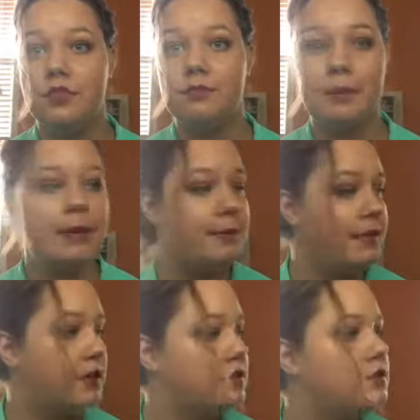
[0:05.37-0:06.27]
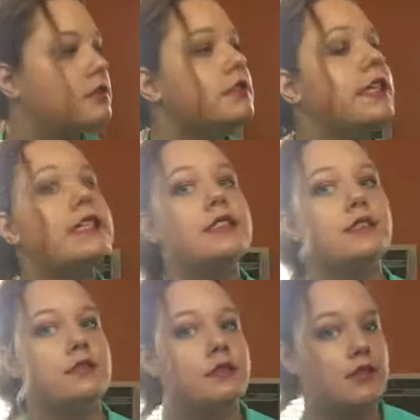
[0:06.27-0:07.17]
She's my puppy. Yes.
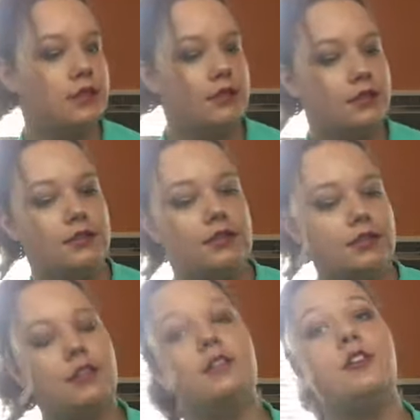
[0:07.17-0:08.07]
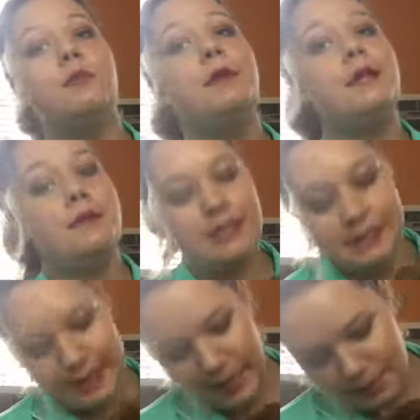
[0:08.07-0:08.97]
Don't bite me and
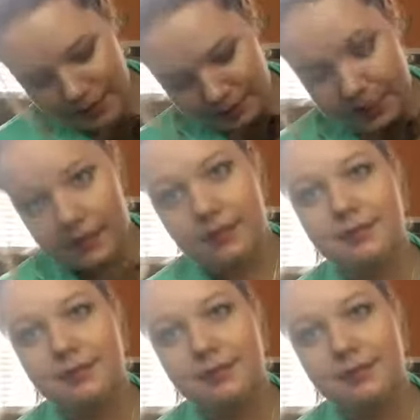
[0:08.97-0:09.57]
say hi, Bambi.